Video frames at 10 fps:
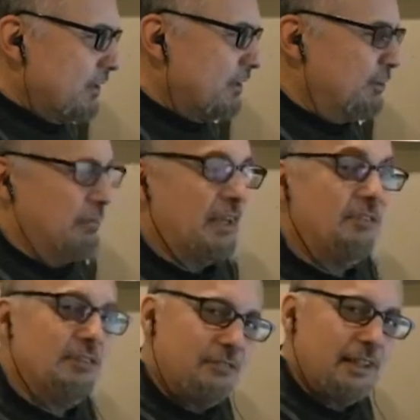
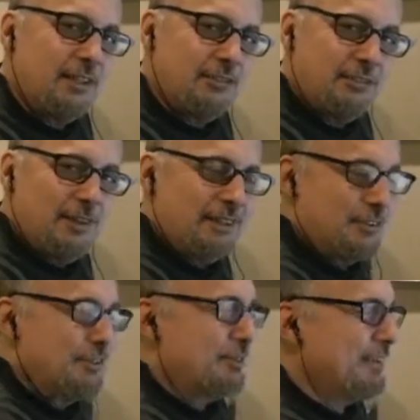Space Surveillance
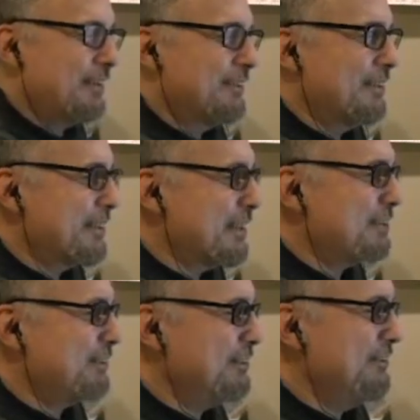Squadron? What are they
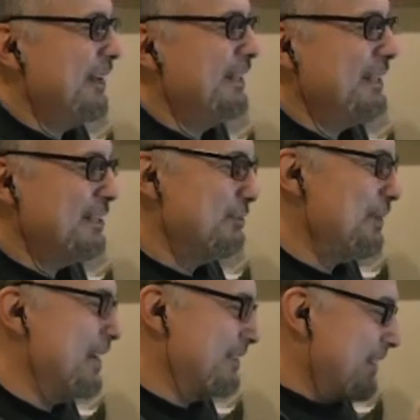surveilling in
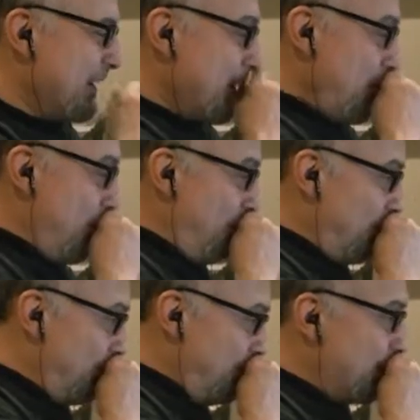space?
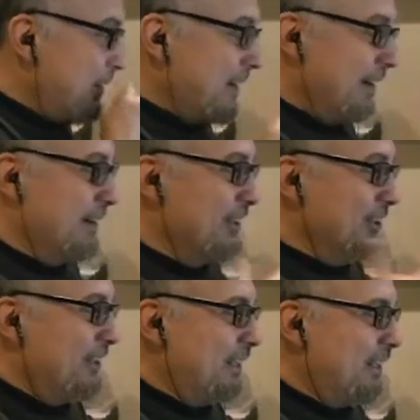Are they
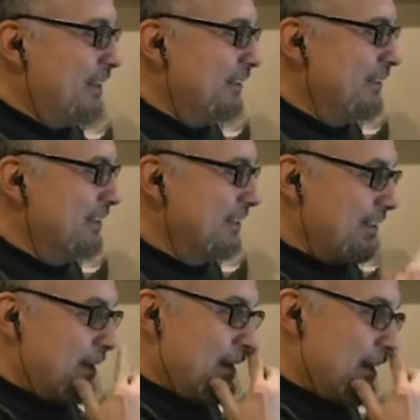looking down on the Earth?
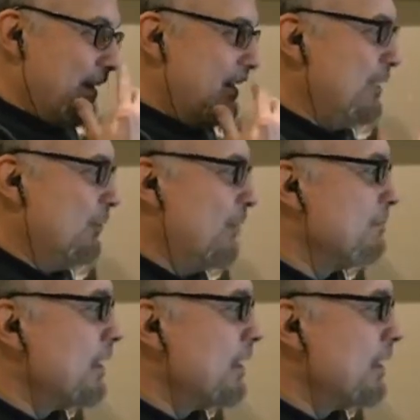Anyway,